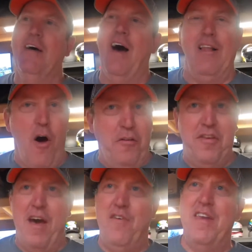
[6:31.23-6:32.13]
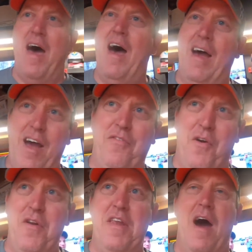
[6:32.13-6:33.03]
I lost 7, I got
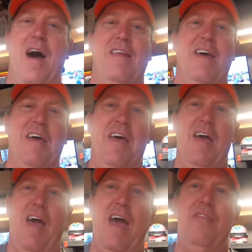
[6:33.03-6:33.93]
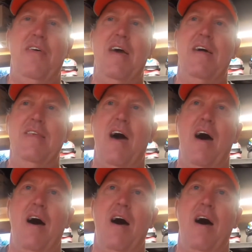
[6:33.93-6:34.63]
39, and then